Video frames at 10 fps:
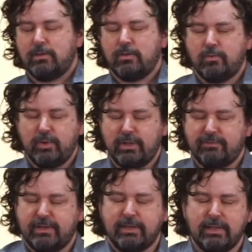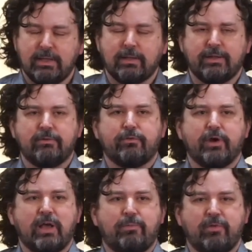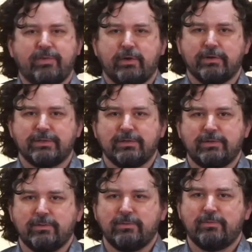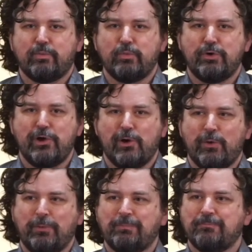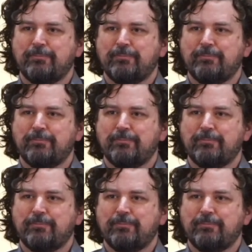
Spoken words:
We lived in for a couple of years, as you know.